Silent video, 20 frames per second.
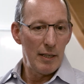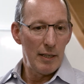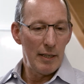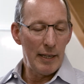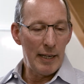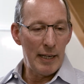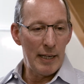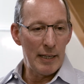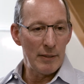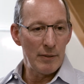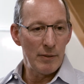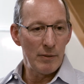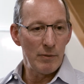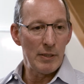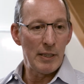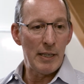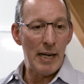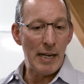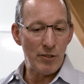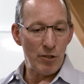
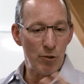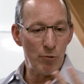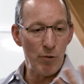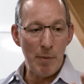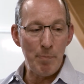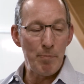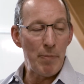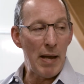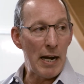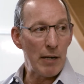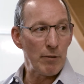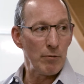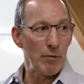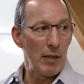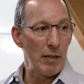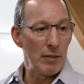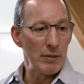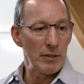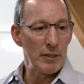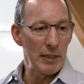And it has a great
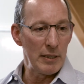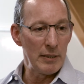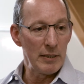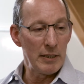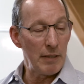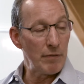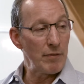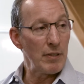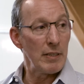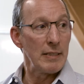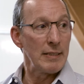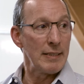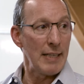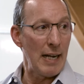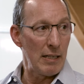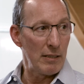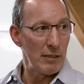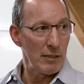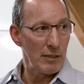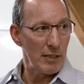background in gifted and
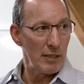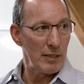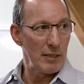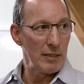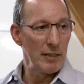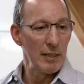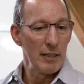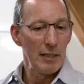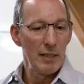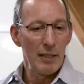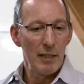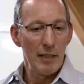talented.